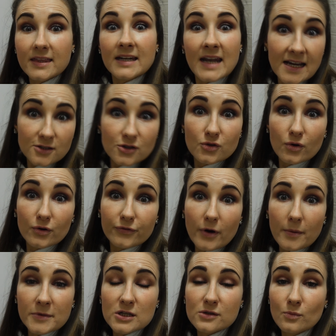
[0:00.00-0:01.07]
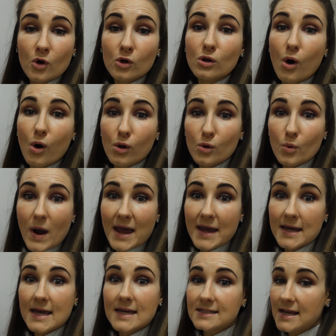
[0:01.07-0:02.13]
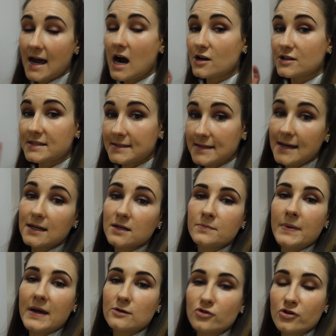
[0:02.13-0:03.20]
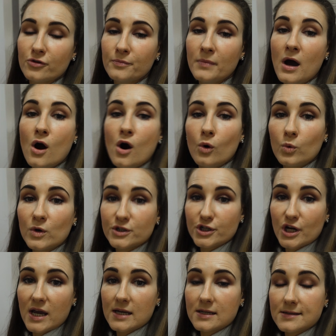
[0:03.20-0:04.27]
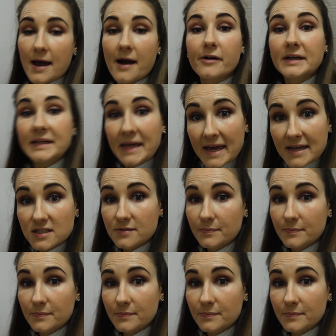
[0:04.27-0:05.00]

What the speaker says: next door from the small hallway is our second bedroom, which is our guest